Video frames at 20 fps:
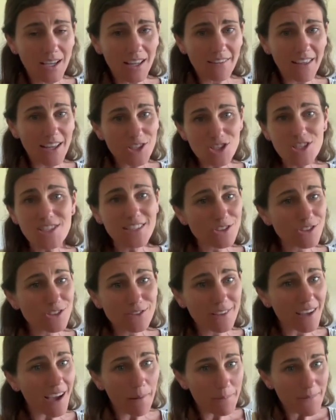They just
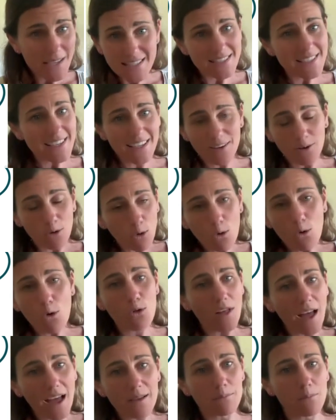are missing all
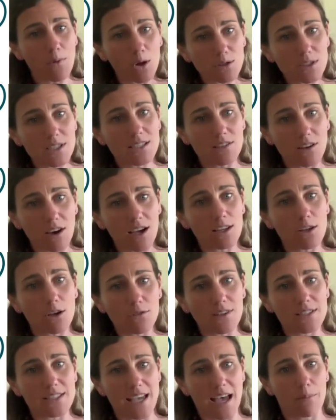that multi-dialogue
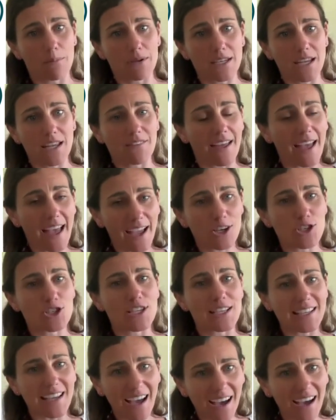that's happening. They actually
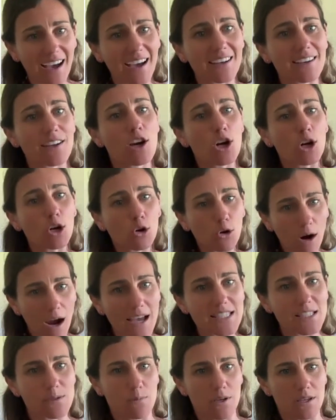can't
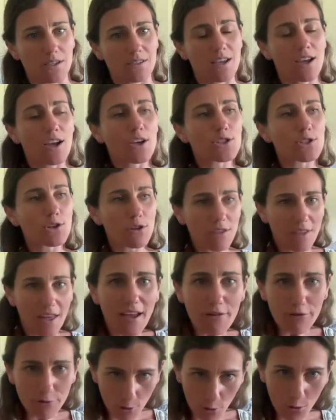grasp it. So
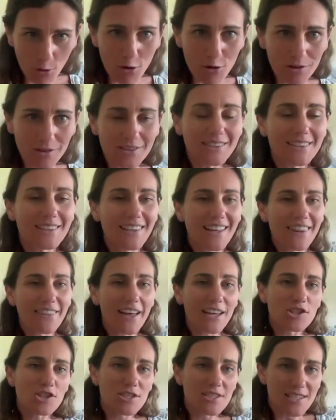therefore,
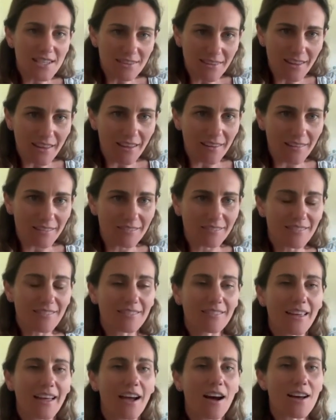they just sit there,
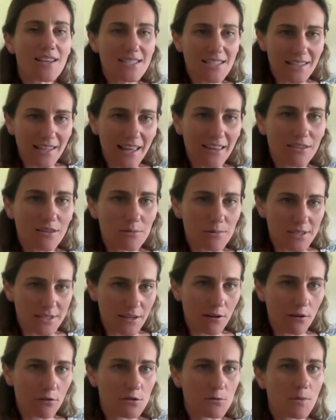they isolate
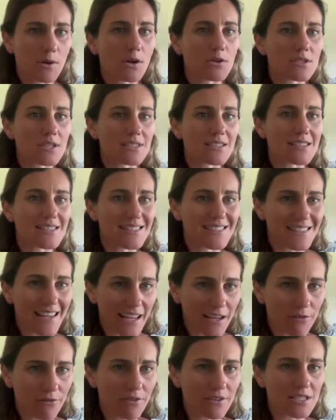themselves because it's a
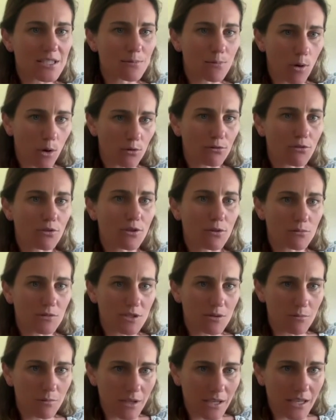safer spot for them to
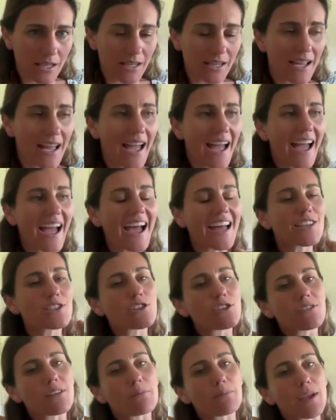be. And so
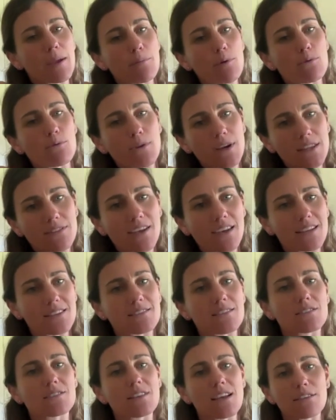then people read that as
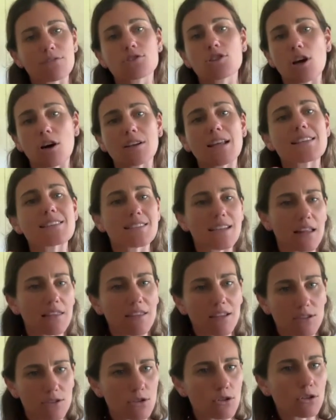the deaf child has
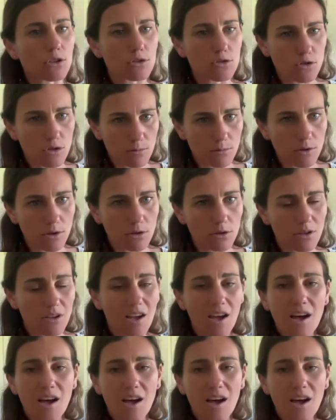nothing to contribute.